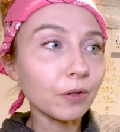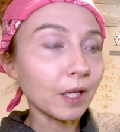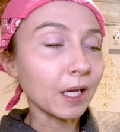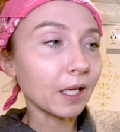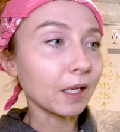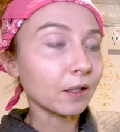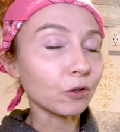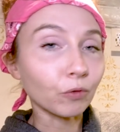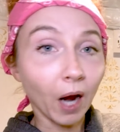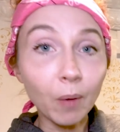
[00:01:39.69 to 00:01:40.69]
the
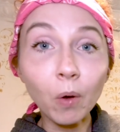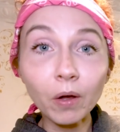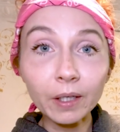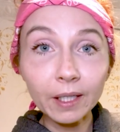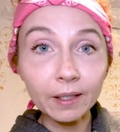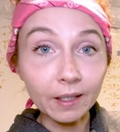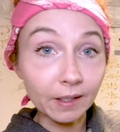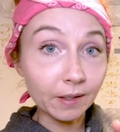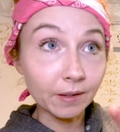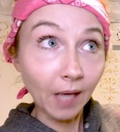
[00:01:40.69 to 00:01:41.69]
drywalling
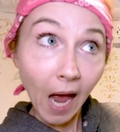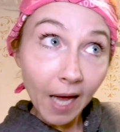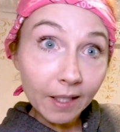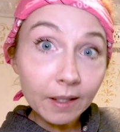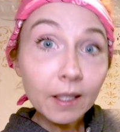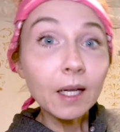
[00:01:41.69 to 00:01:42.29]
is at,